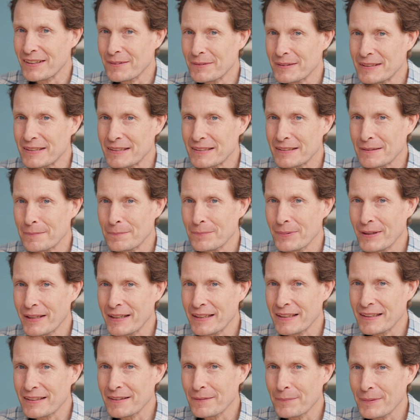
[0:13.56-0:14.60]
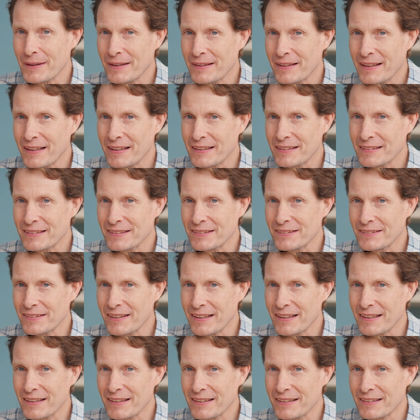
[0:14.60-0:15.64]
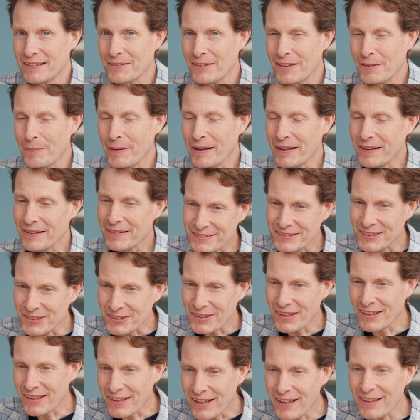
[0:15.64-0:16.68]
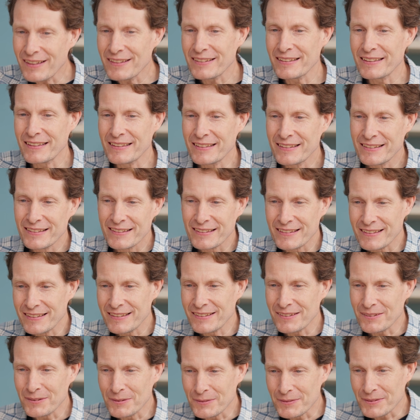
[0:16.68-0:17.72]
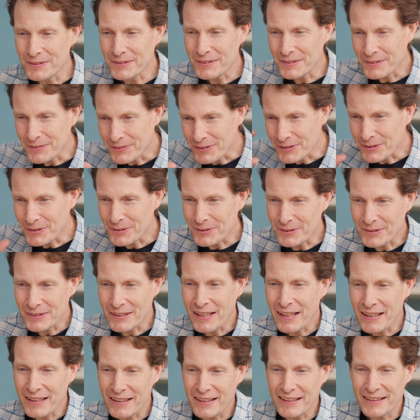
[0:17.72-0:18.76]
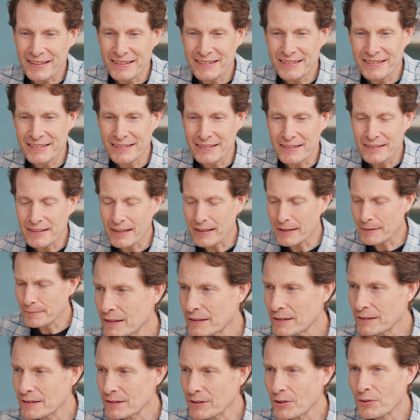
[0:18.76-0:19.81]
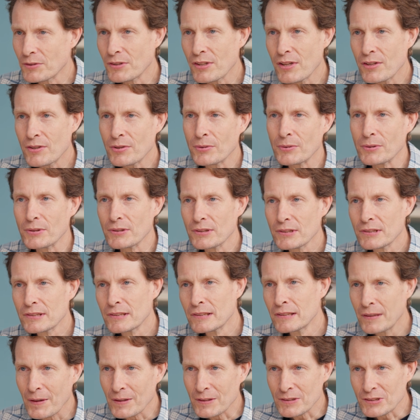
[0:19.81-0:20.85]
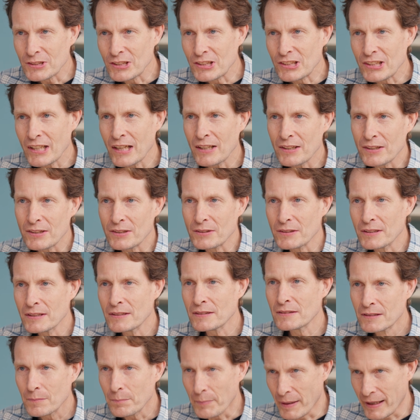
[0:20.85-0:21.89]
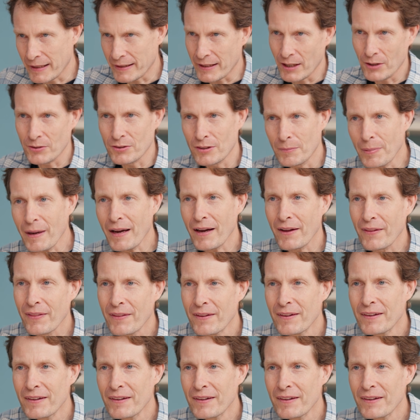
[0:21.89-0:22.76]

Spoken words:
was complaining about that to one of my Ryokan colleagues. This is over a few sakes. And he's like, I'll loan you the tools. I'll teach you how to do it. Make the outdoor bath.